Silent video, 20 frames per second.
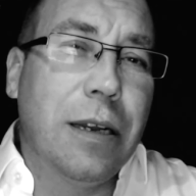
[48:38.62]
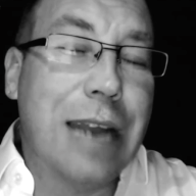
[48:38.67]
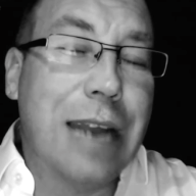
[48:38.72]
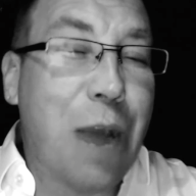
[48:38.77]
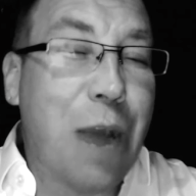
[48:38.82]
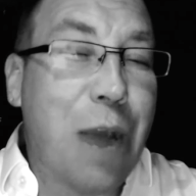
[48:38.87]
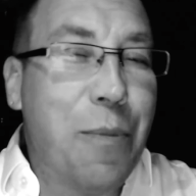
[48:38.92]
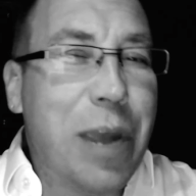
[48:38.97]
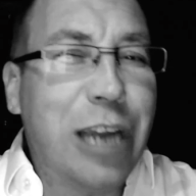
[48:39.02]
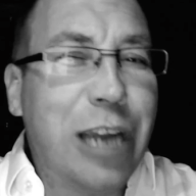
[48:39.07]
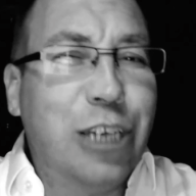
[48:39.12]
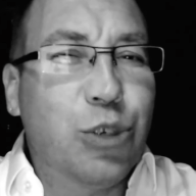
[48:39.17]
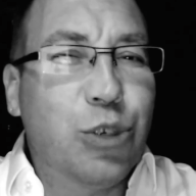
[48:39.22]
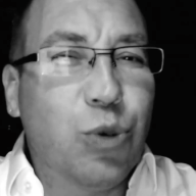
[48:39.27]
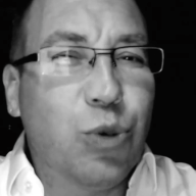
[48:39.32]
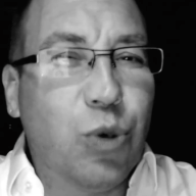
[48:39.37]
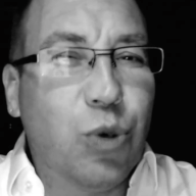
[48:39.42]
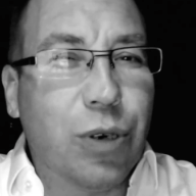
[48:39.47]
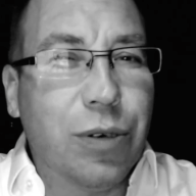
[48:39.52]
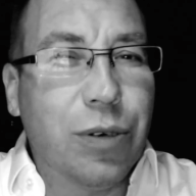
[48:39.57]
Now, make
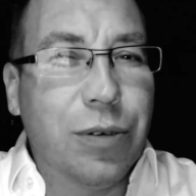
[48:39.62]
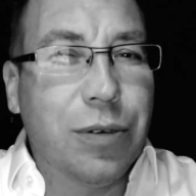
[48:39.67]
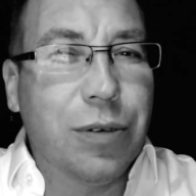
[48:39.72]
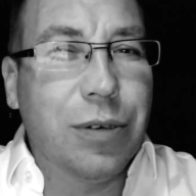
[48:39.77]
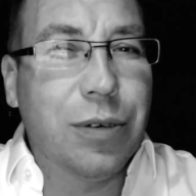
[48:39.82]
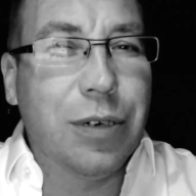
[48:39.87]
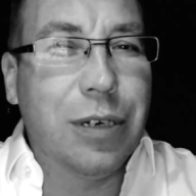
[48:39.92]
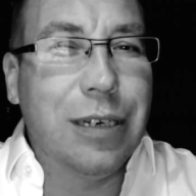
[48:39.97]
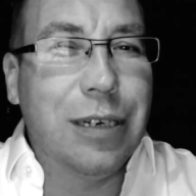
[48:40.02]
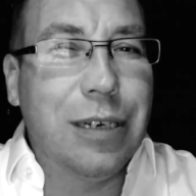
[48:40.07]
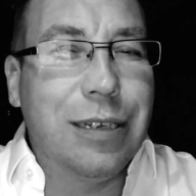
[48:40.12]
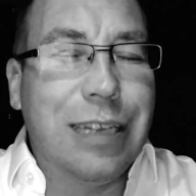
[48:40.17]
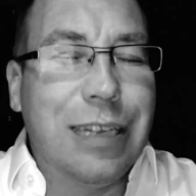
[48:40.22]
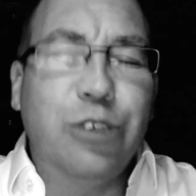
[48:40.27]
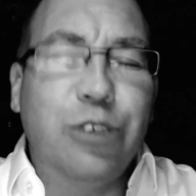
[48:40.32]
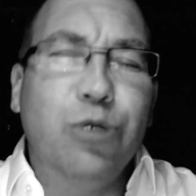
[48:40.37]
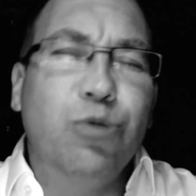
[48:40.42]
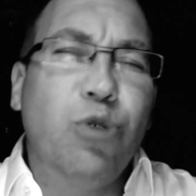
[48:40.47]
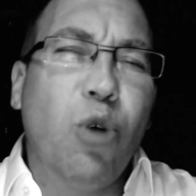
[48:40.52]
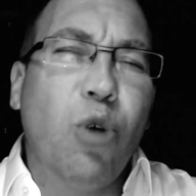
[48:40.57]
sure
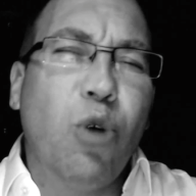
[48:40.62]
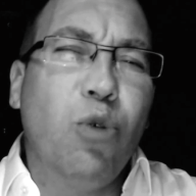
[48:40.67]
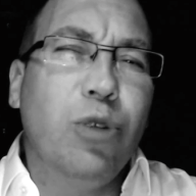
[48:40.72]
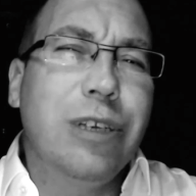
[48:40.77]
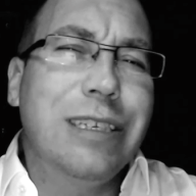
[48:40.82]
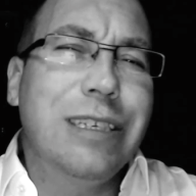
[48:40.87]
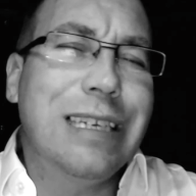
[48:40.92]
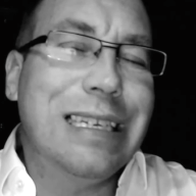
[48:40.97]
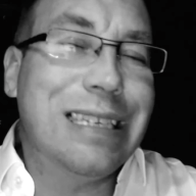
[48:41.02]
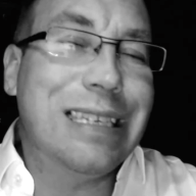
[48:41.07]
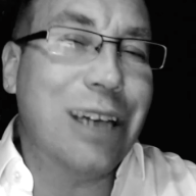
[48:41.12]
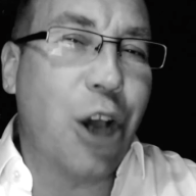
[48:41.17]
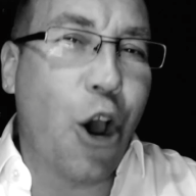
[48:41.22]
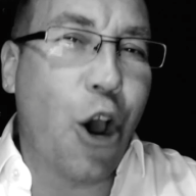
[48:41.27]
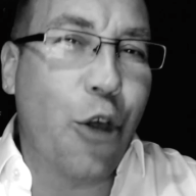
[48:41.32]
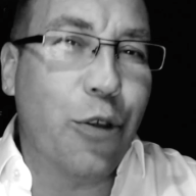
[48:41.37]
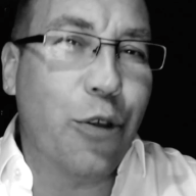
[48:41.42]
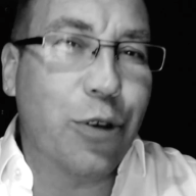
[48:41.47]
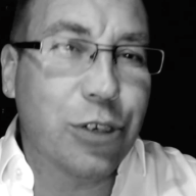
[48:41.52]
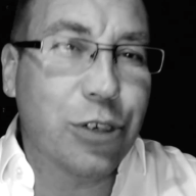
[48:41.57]
that you don't listen to
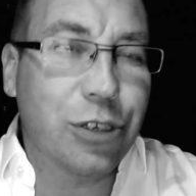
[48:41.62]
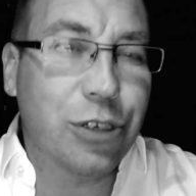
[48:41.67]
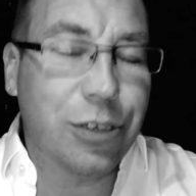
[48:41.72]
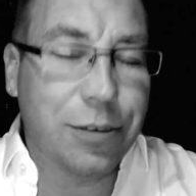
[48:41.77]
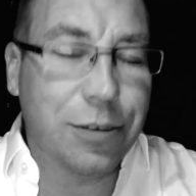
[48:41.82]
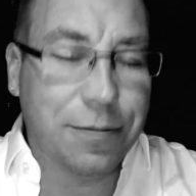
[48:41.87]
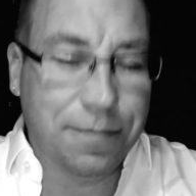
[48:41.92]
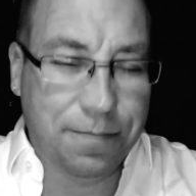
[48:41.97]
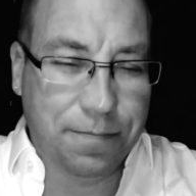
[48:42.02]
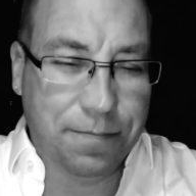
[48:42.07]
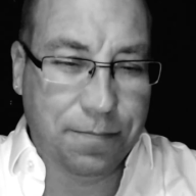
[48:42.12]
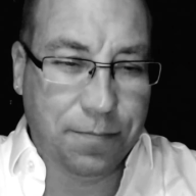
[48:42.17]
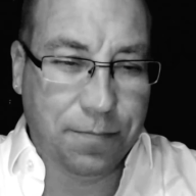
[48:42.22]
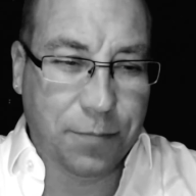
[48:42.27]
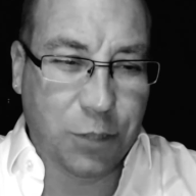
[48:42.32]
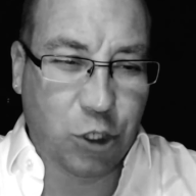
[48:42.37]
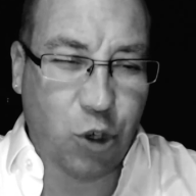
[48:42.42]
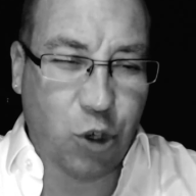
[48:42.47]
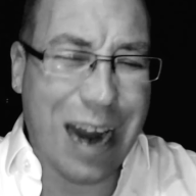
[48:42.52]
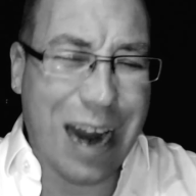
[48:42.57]
others
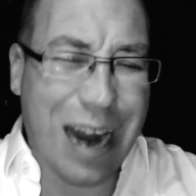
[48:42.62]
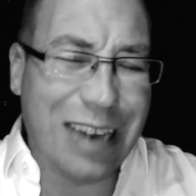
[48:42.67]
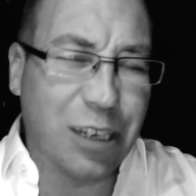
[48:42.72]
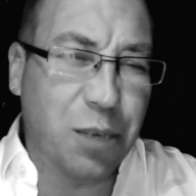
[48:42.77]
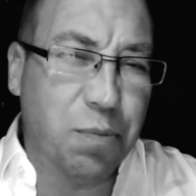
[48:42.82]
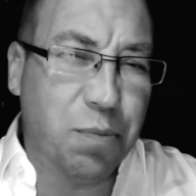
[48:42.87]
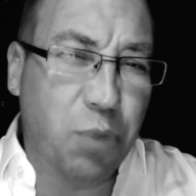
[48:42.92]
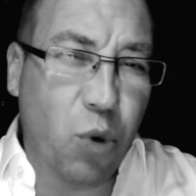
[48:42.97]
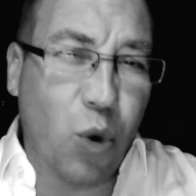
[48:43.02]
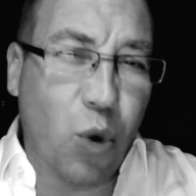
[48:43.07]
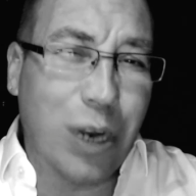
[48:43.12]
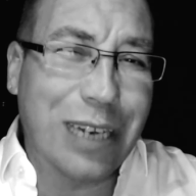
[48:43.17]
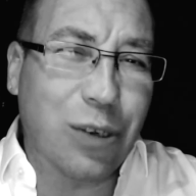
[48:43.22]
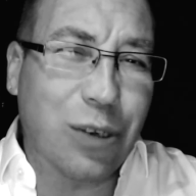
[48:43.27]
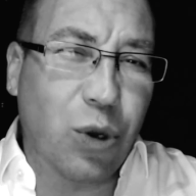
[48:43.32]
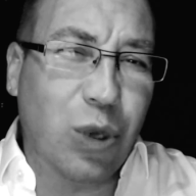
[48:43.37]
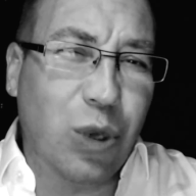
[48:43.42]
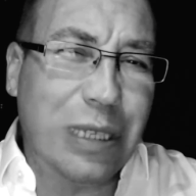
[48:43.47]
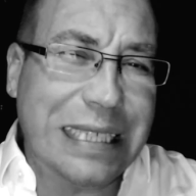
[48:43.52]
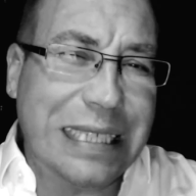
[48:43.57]
trying to
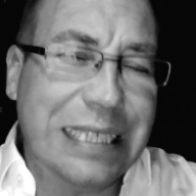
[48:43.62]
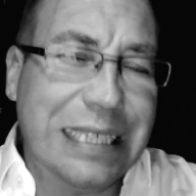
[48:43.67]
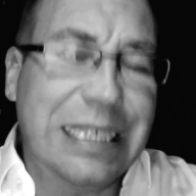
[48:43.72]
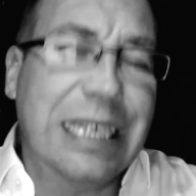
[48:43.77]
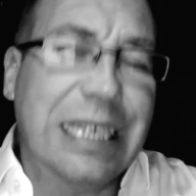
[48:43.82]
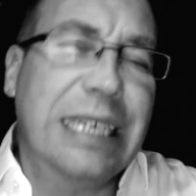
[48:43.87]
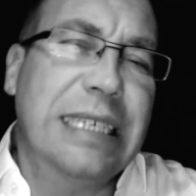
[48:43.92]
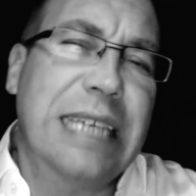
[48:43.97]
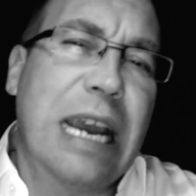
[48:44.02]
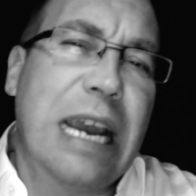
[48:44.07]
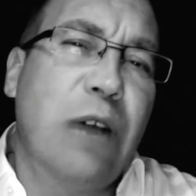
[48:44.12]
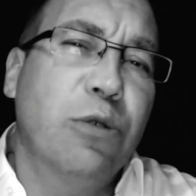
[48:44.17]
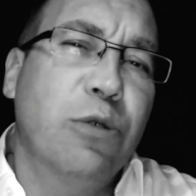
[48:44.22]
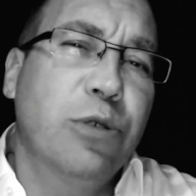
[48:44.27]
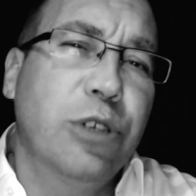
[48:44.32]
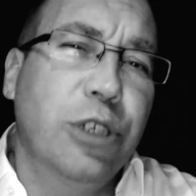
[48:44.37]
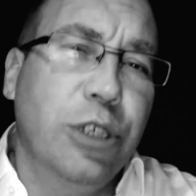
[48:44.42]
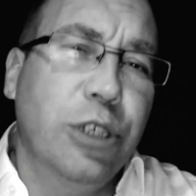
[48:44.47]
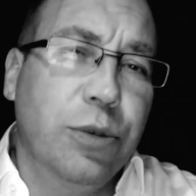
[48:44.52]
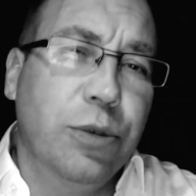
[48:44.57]
point all these things
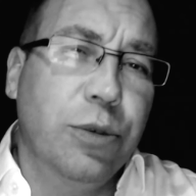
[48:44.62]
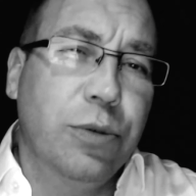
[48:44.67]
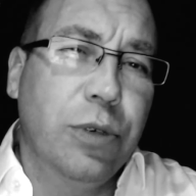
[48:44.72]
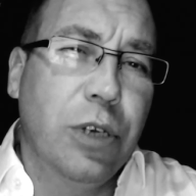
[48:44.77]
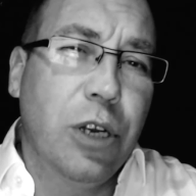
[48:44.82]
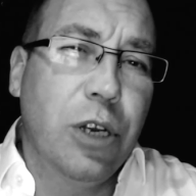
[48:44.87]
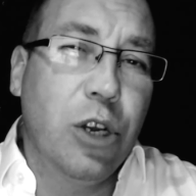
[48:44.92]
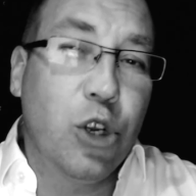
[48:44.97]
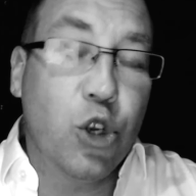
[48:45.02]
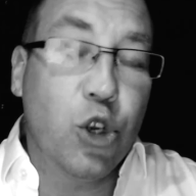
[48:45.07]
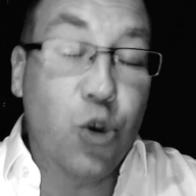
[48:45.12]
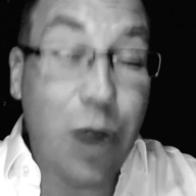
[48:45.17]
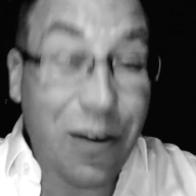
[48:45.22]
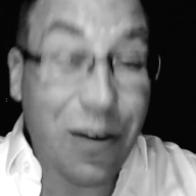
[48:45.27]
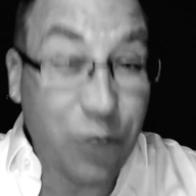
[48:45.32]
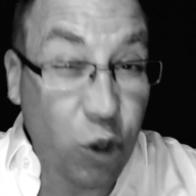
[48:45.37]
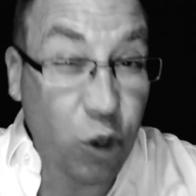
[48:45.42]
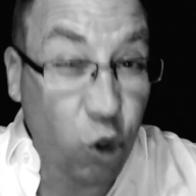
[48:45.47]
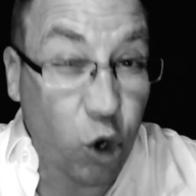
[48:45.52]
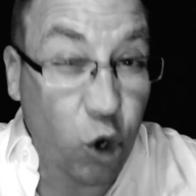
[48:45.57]
out to you. You
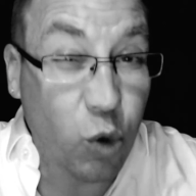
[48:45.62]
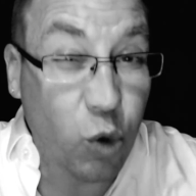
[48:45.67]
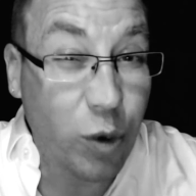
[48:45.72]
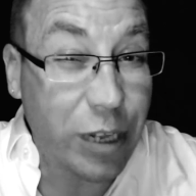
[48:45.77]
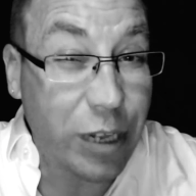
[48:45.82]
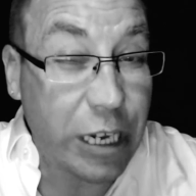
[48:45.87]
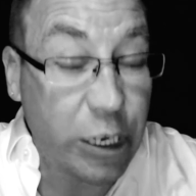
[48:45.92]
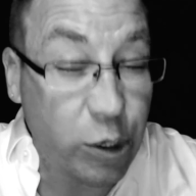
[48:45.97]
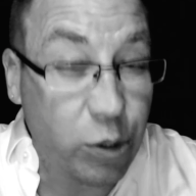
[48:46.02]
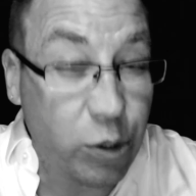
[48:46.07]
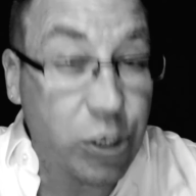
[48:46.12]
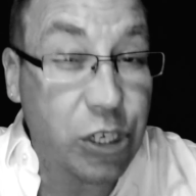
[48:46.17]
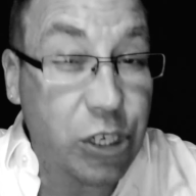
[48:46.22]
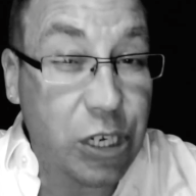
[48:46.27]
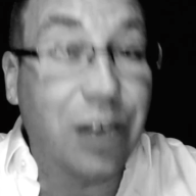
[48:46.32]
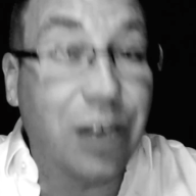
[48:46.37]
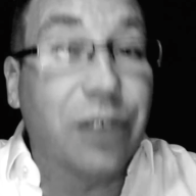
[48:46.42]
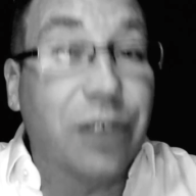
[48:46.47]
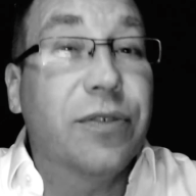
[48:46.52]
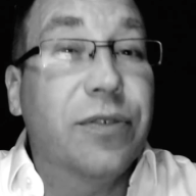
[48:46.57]
have to look within
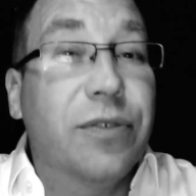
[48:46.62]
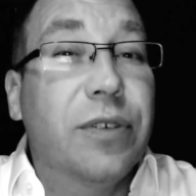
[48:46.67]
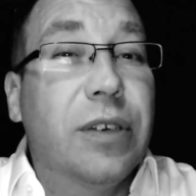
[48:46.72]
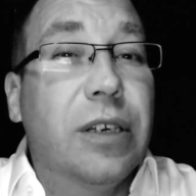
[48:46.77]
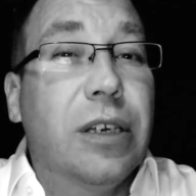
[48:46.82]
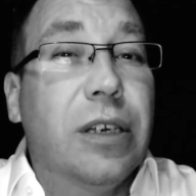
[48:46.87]
yourself.